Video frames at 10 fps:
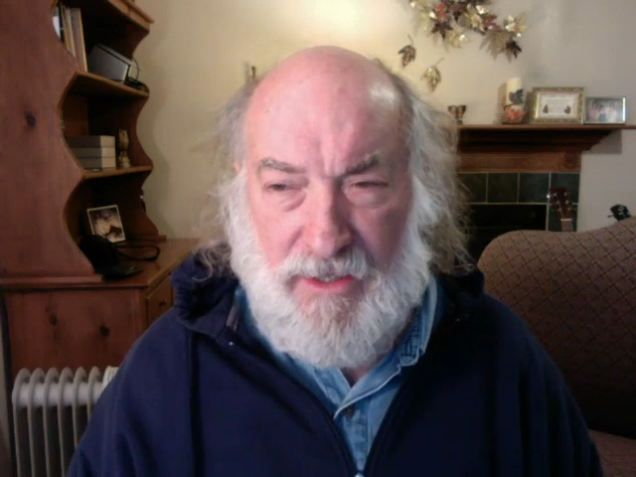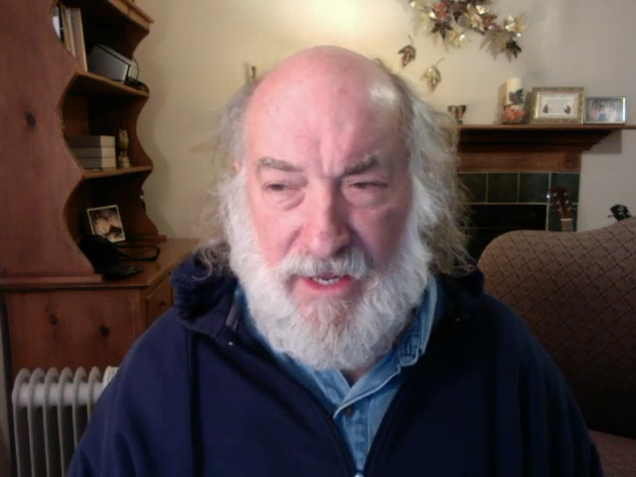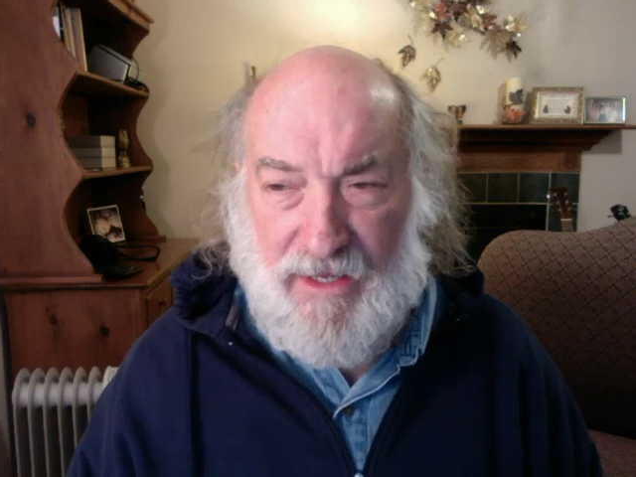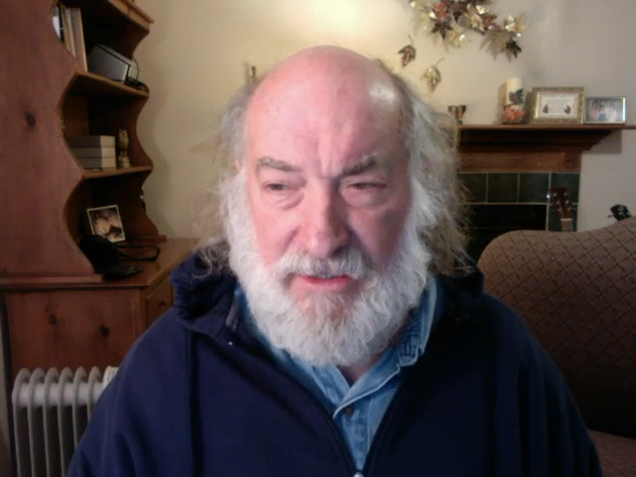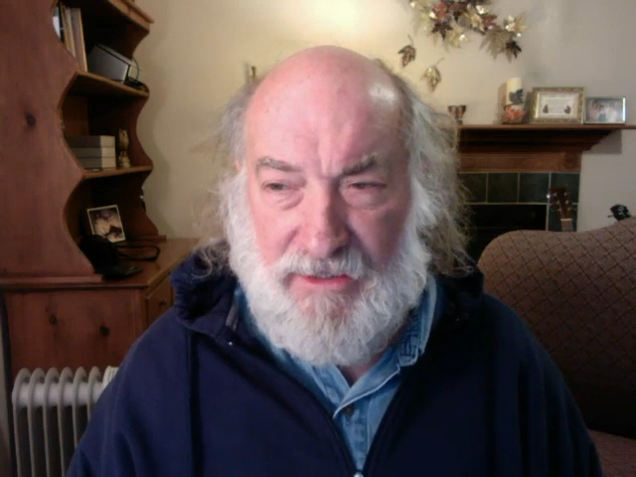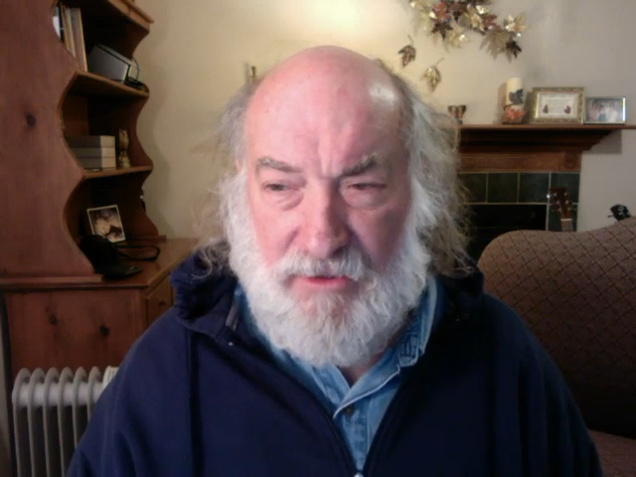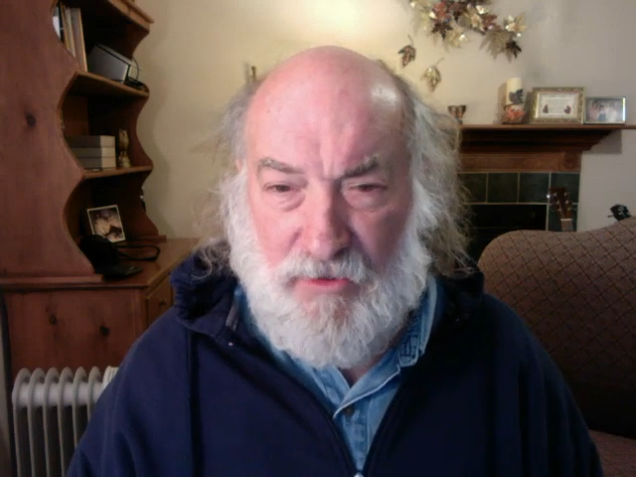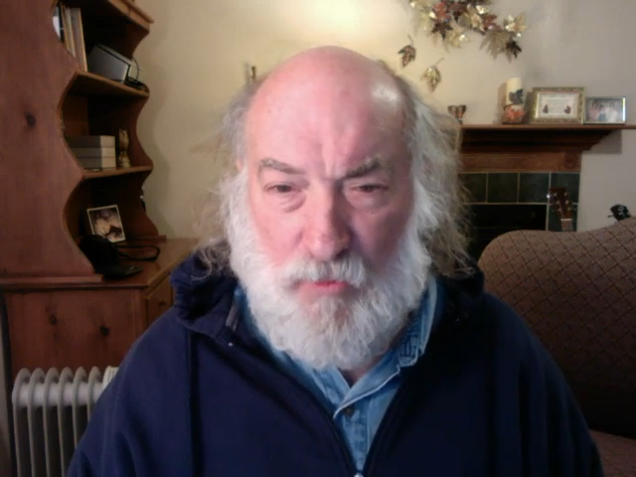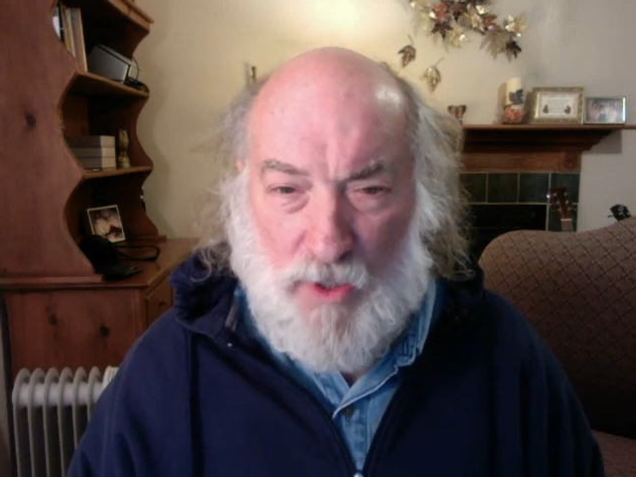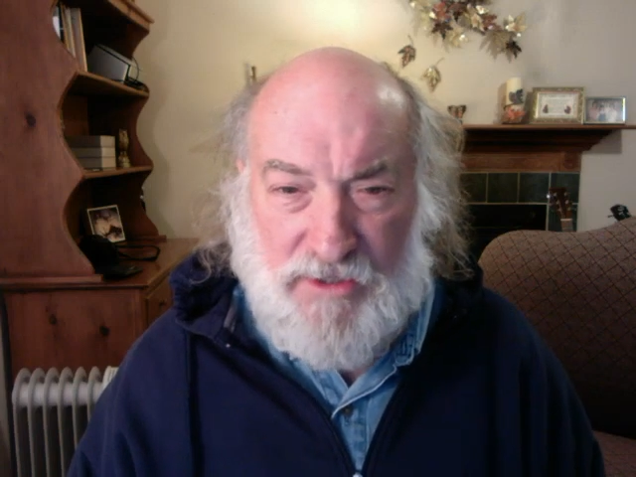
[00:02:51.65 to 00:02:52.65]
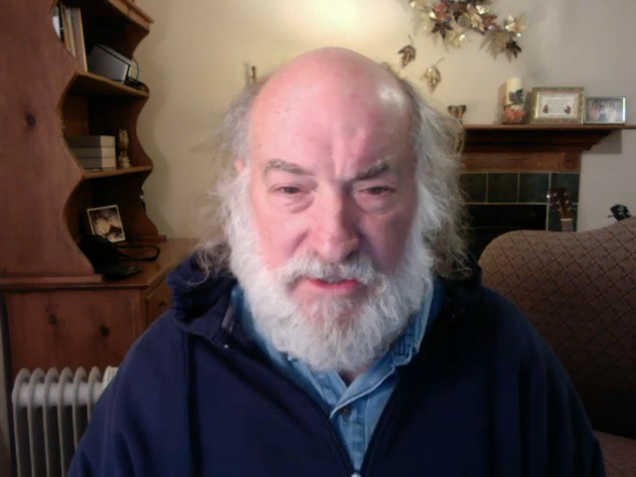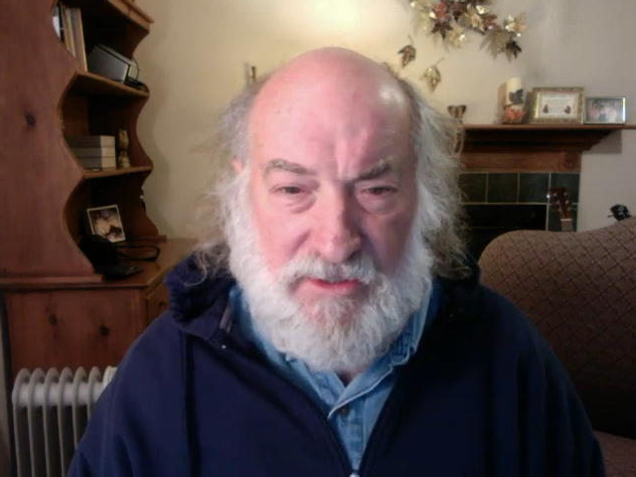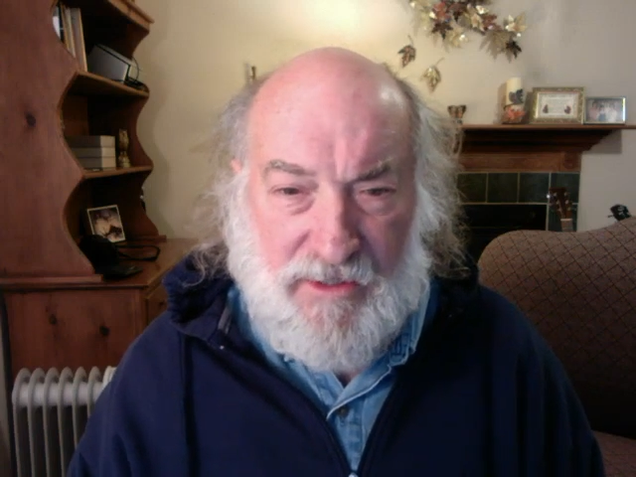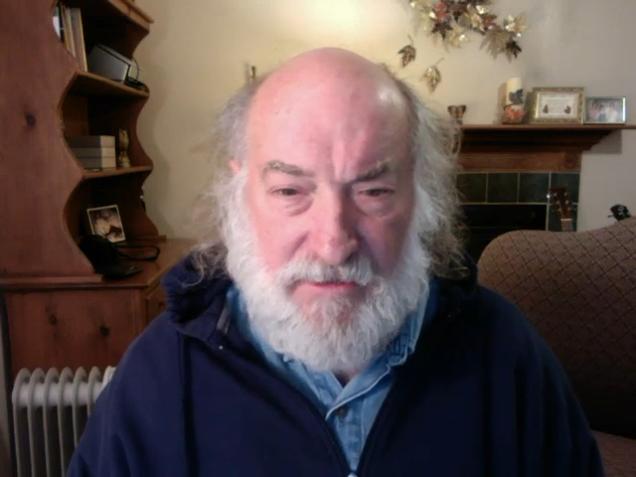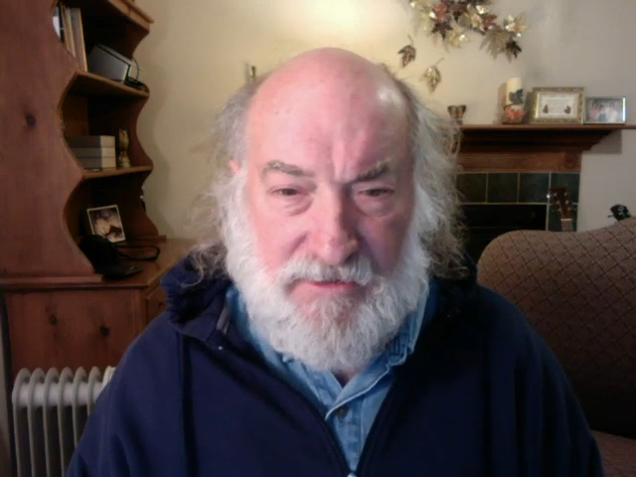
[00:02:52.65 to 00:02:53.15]
And what's
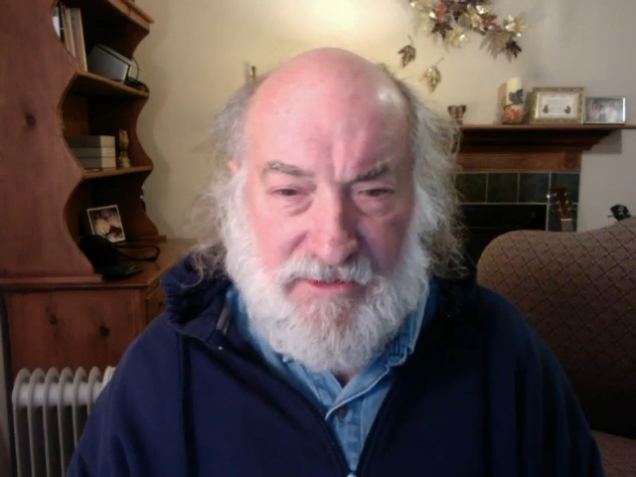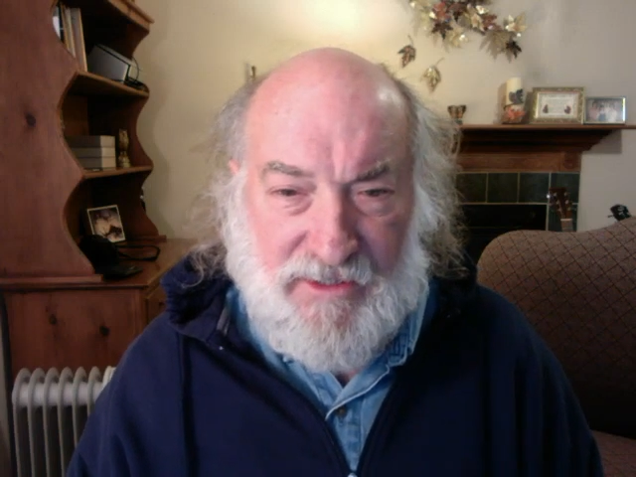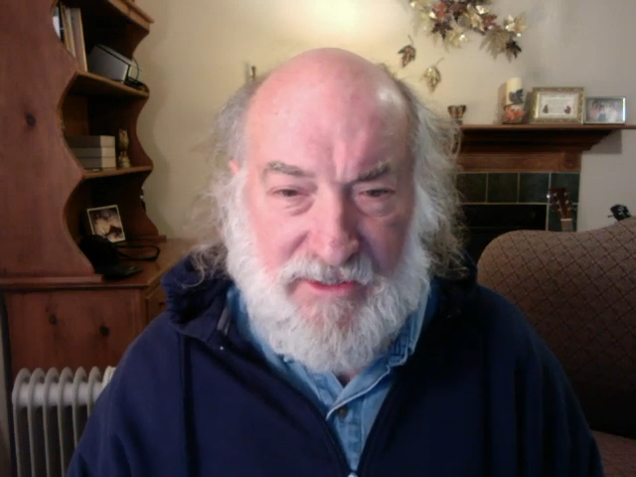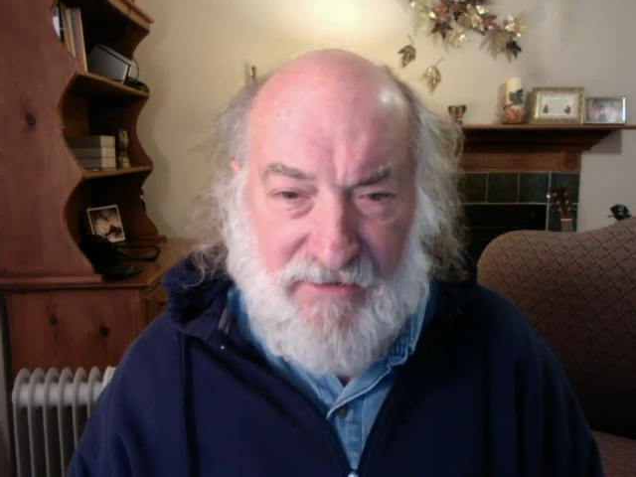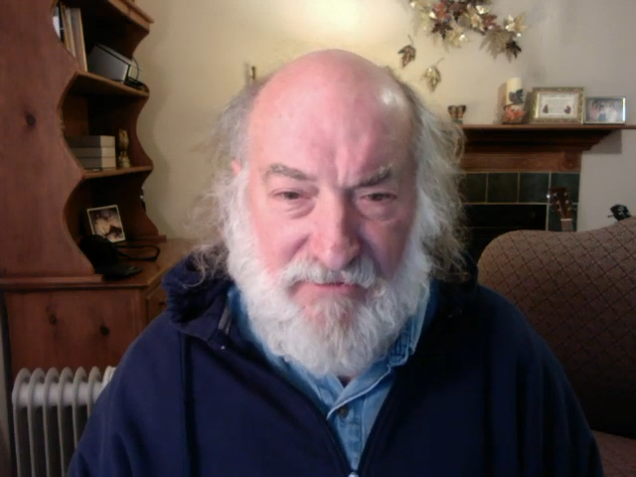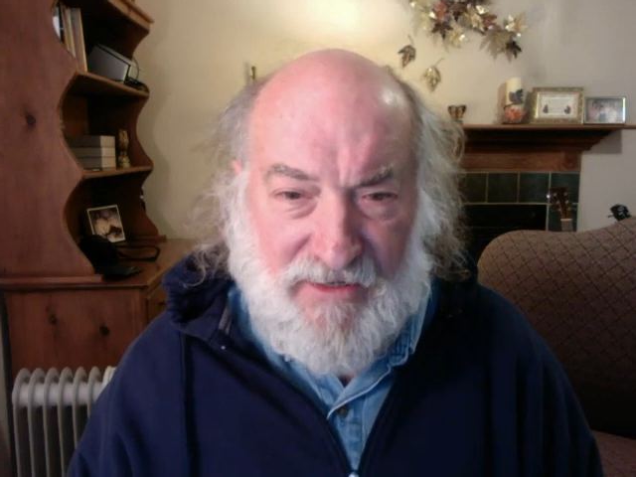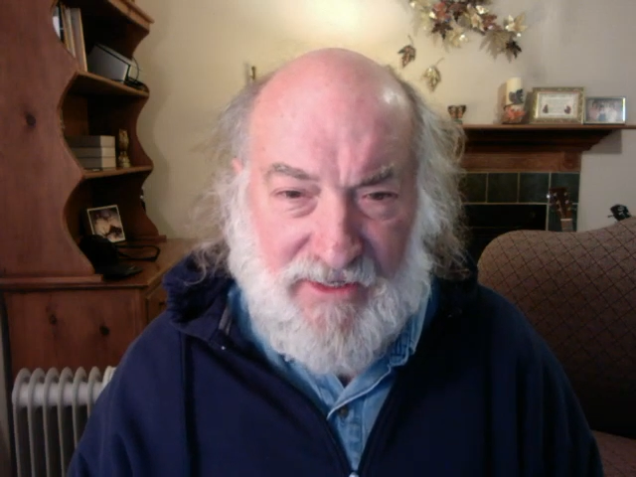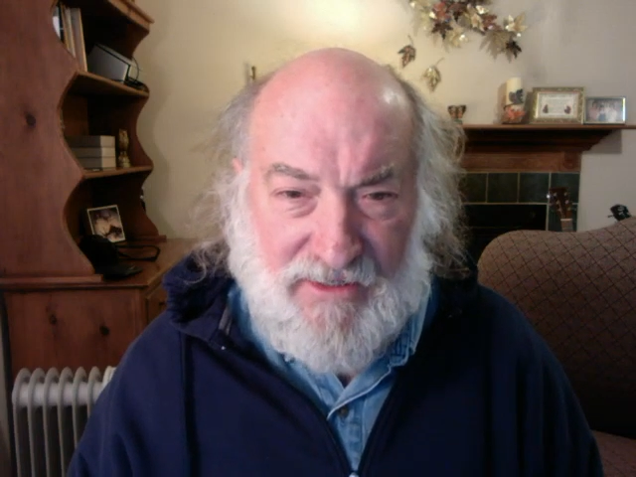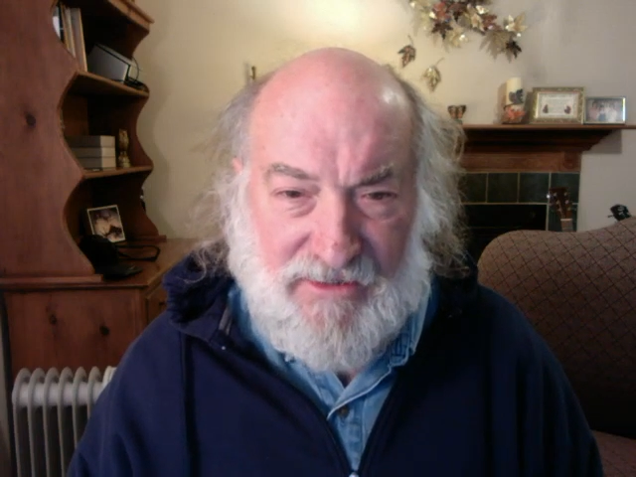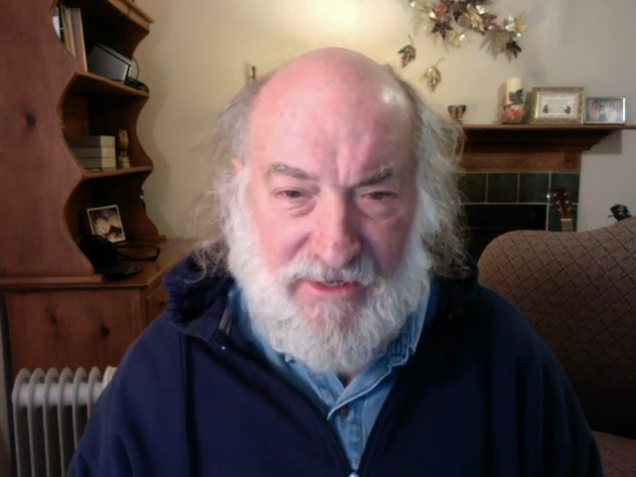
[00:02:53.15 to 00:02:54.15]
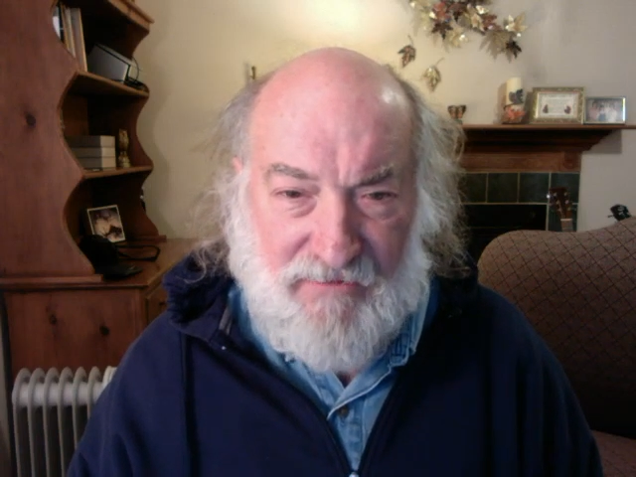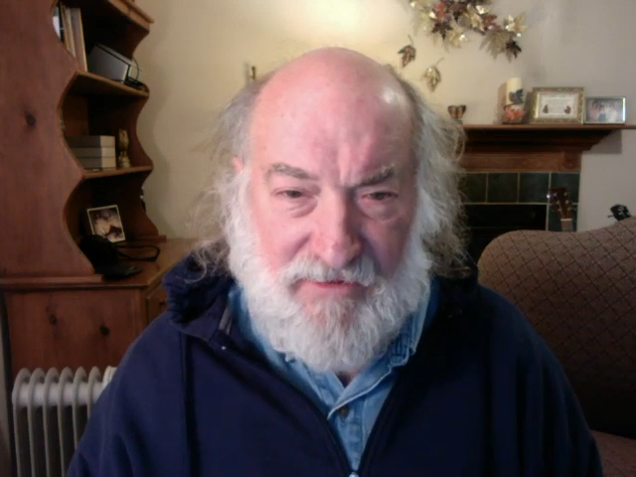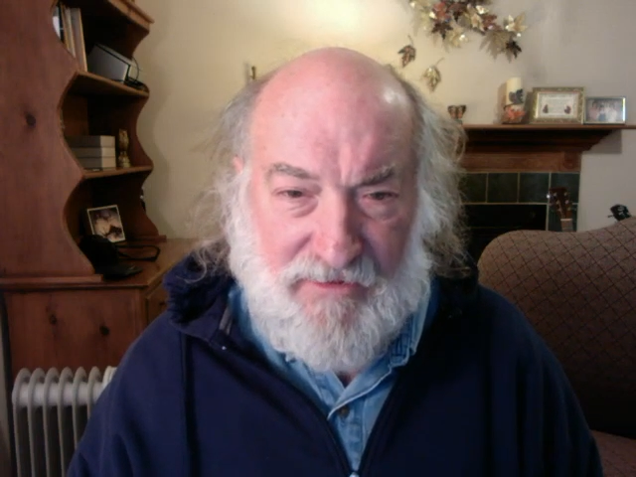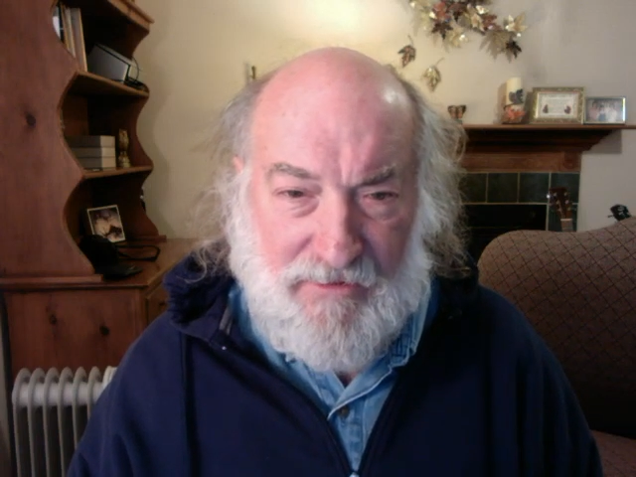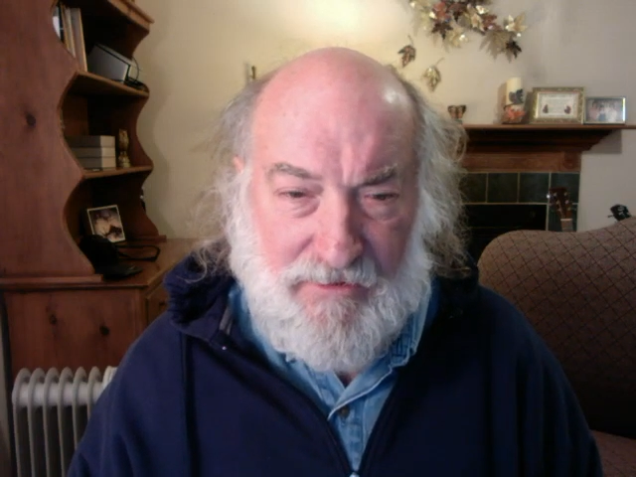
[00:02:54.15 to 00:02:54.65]
the significance of it?